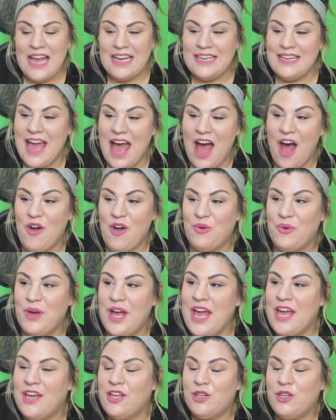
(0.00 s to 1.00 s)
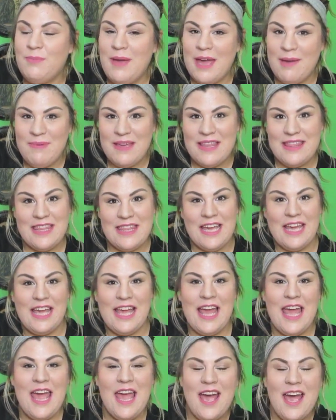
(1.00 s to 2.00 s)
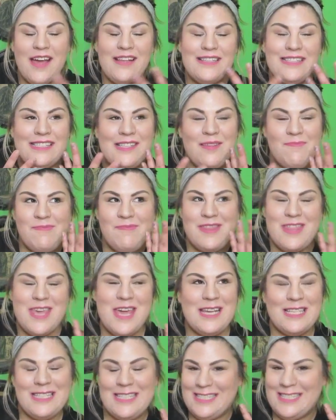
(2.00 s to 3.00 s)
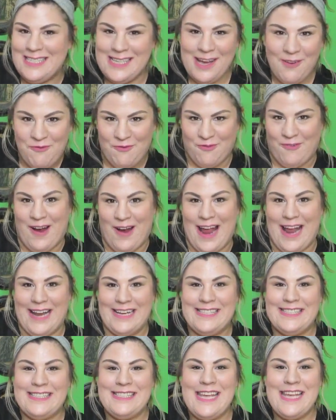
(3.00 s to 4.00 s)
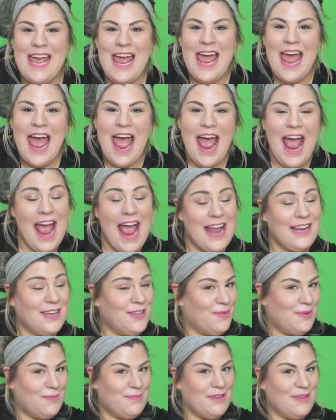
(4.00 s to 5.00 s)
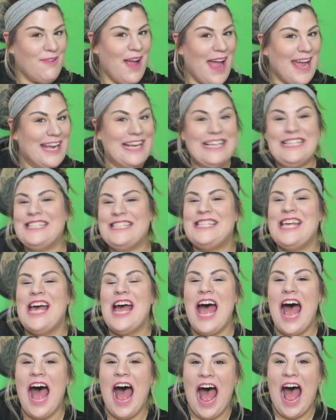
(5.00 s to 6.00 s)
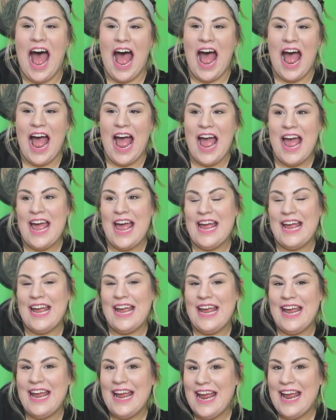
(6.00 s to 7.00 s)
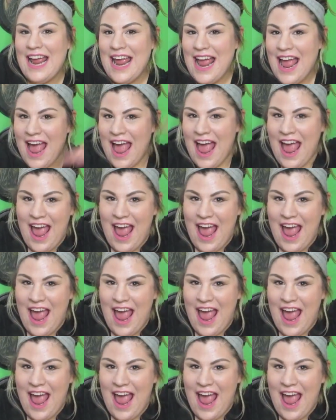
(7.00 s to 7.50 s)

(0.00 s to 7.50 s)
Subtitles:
Now, you may be thinking something's different, and you would be right. I